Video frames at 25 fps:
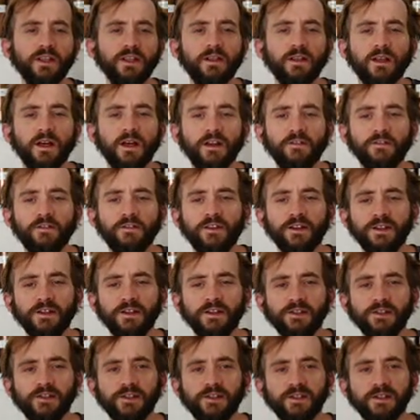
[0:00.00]
like a lot of
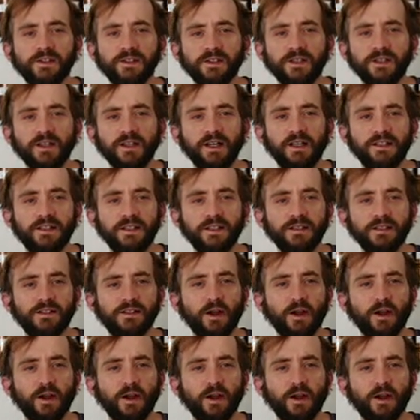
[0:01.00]
things, let's see.